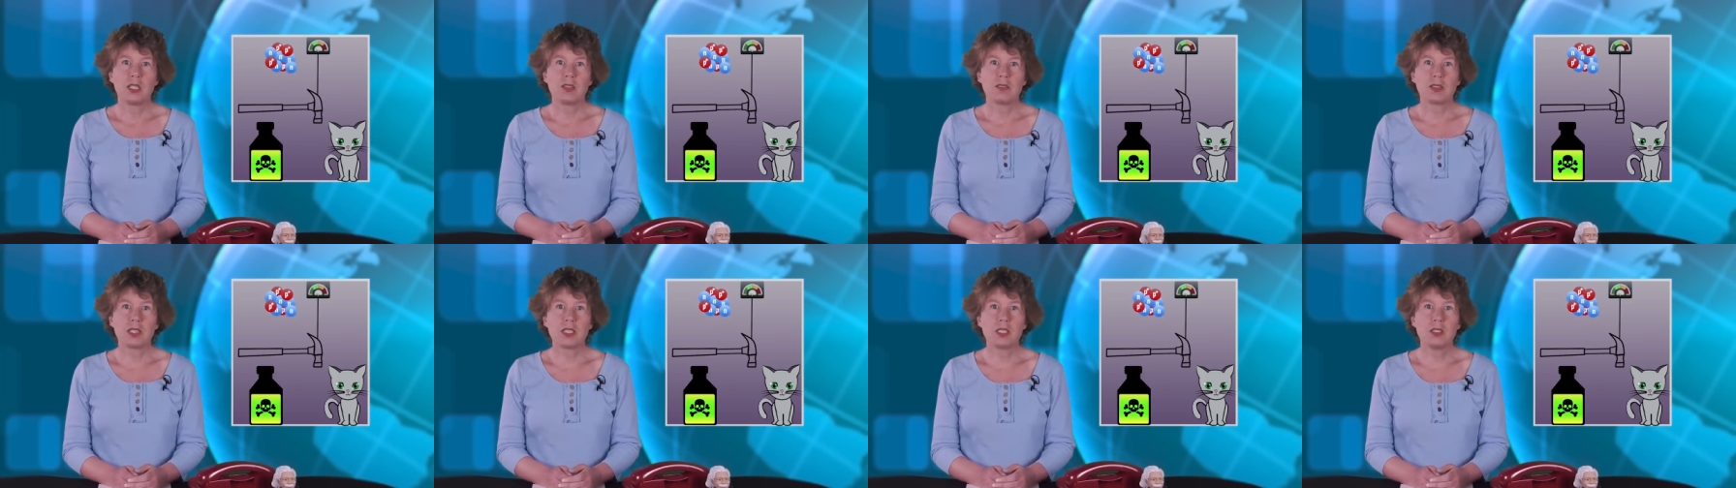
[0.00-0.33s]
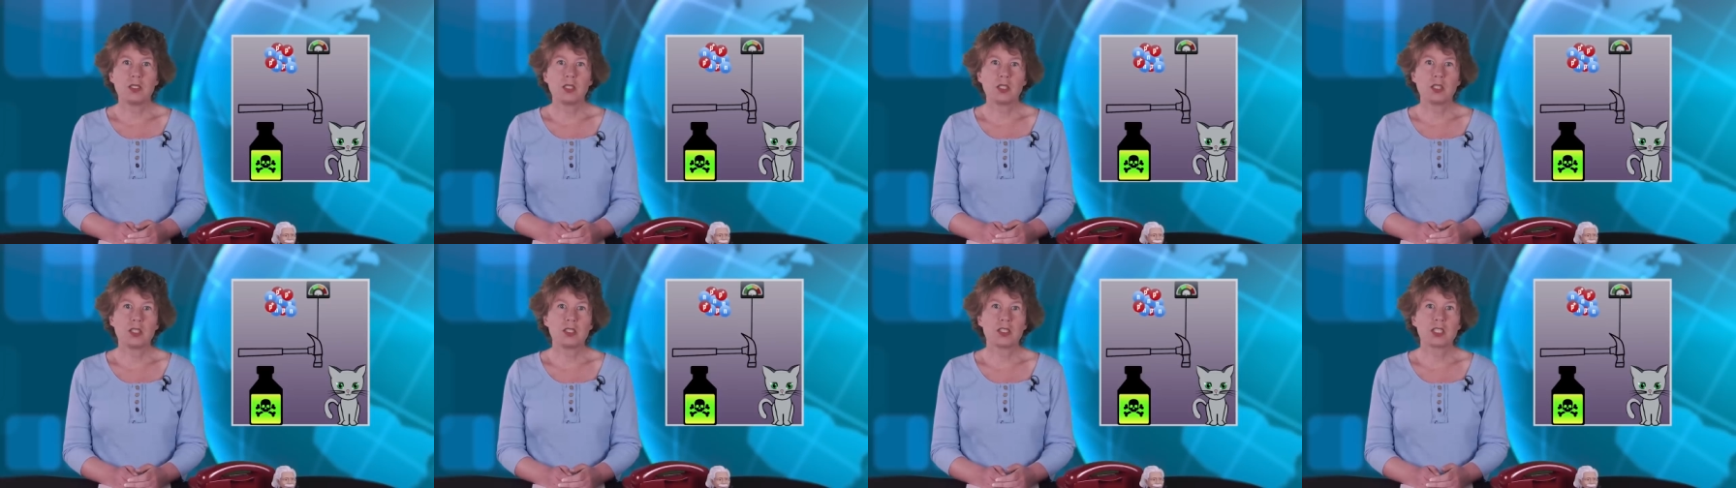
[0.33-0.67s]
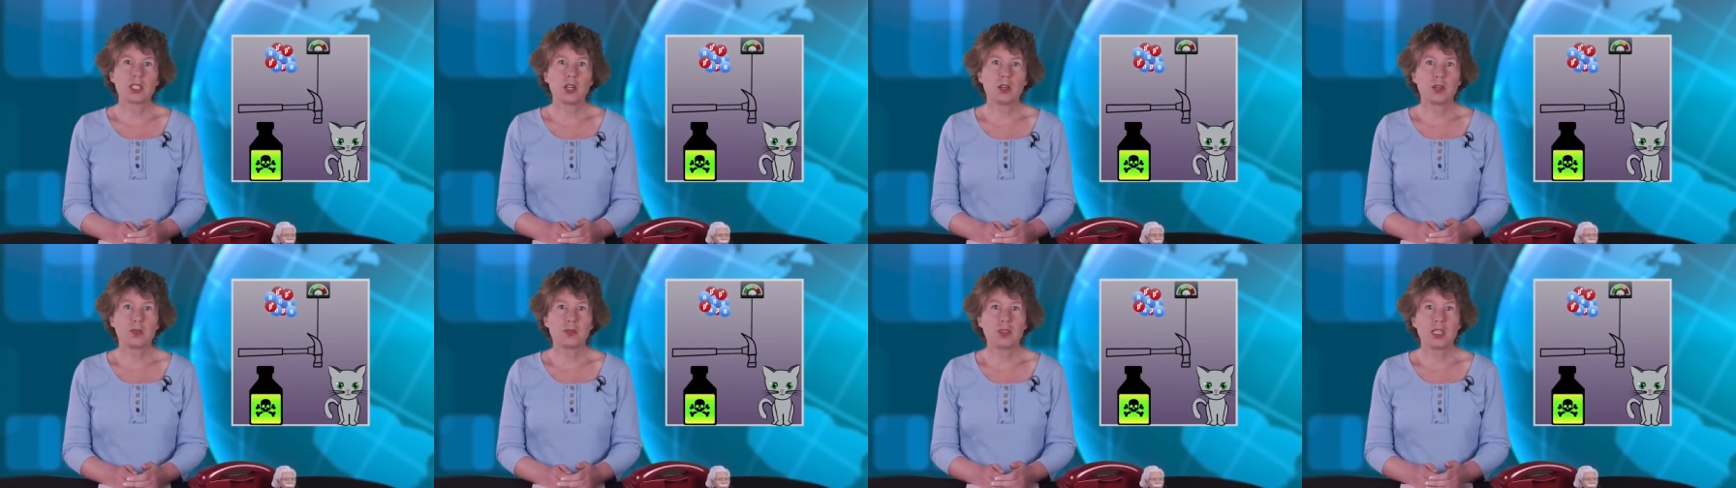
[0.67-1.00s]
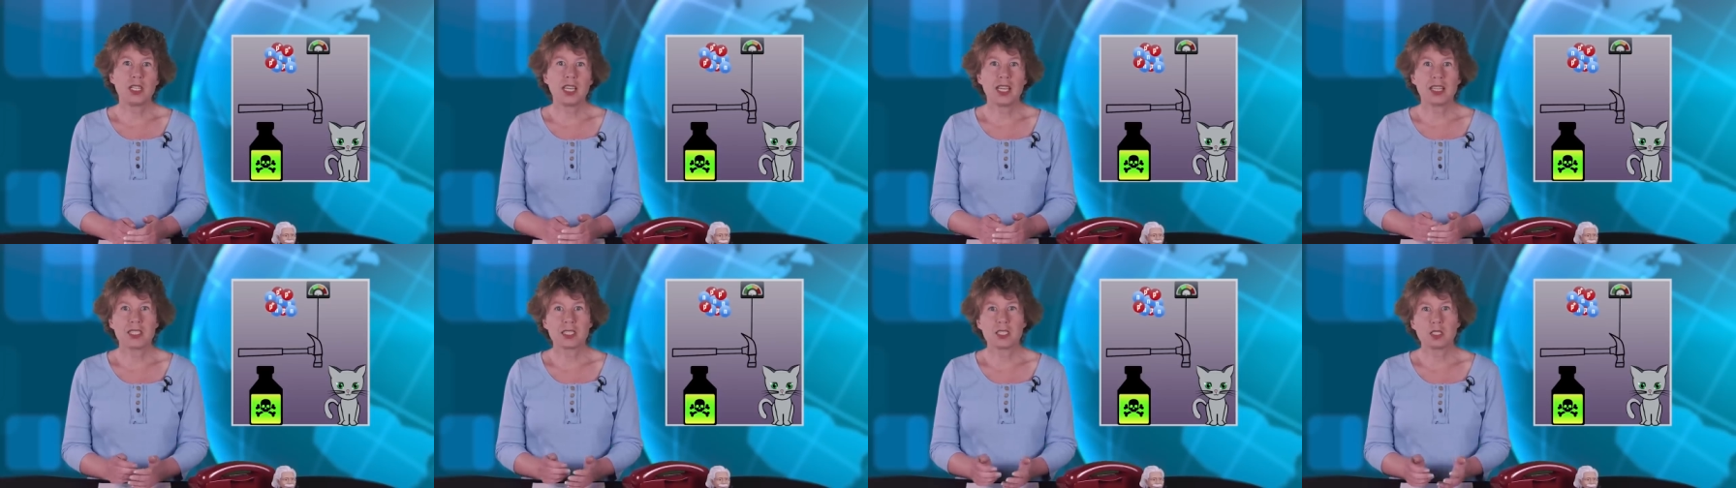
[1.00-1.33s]
The nucleus of
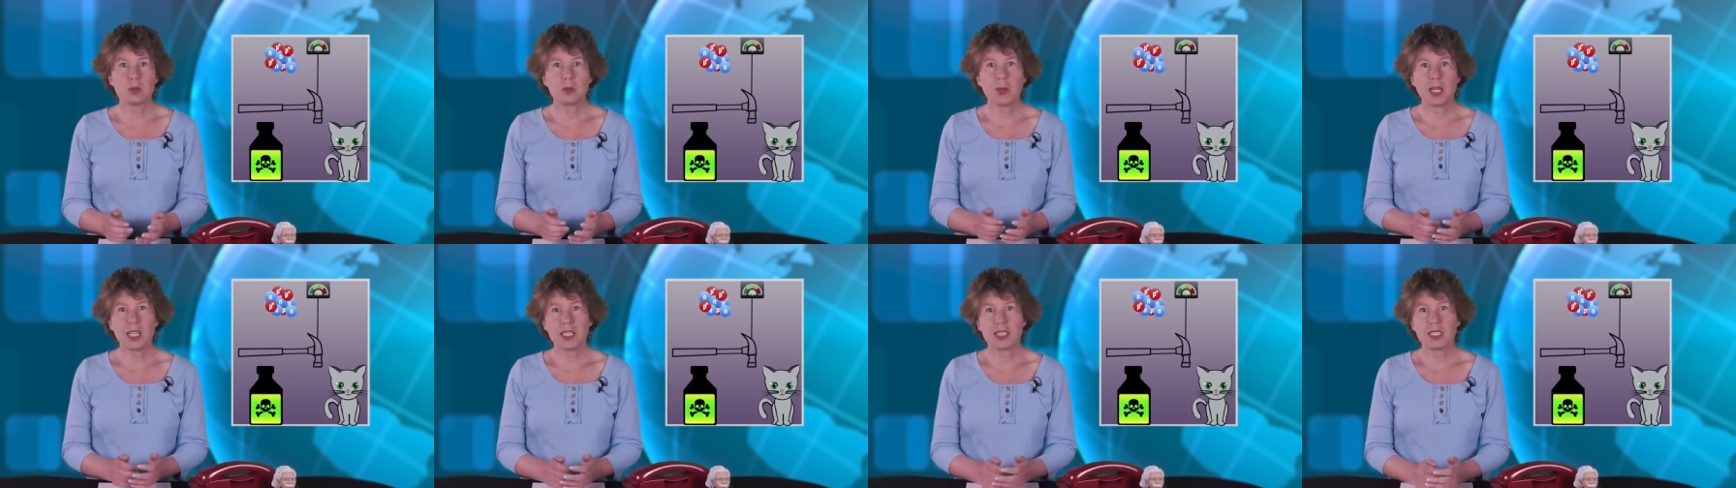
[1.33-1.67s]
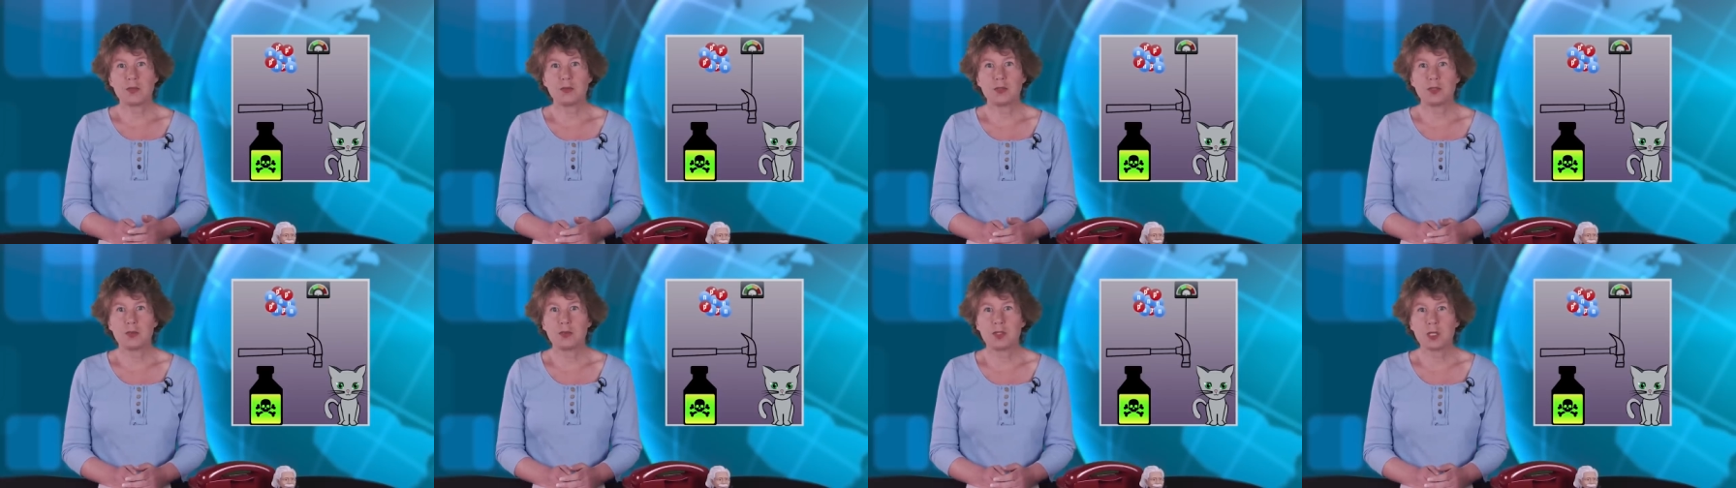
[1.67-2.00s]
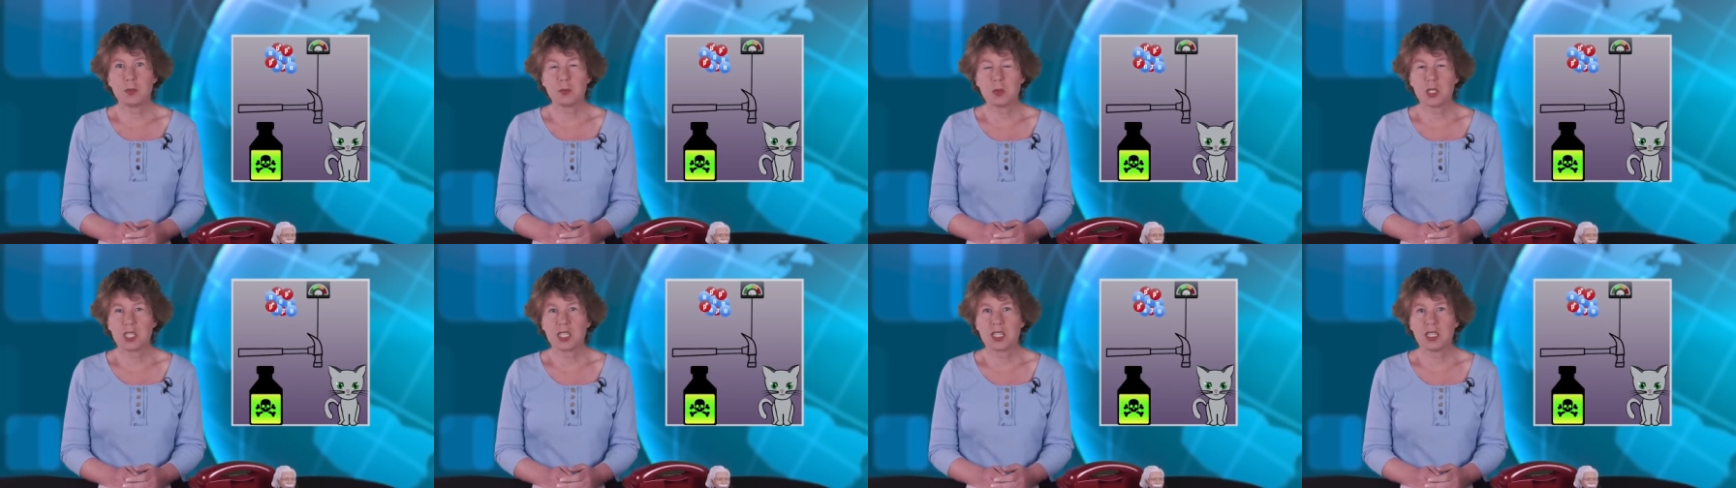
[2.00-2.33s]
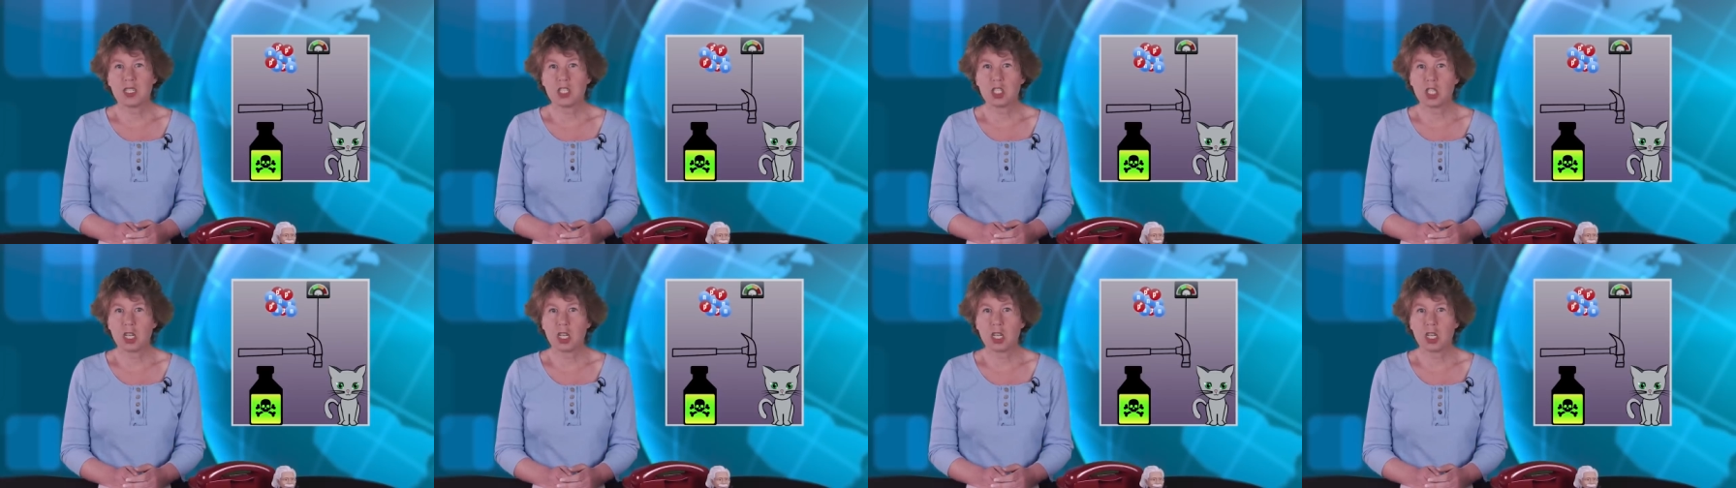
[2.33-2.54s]
the atom has a 50%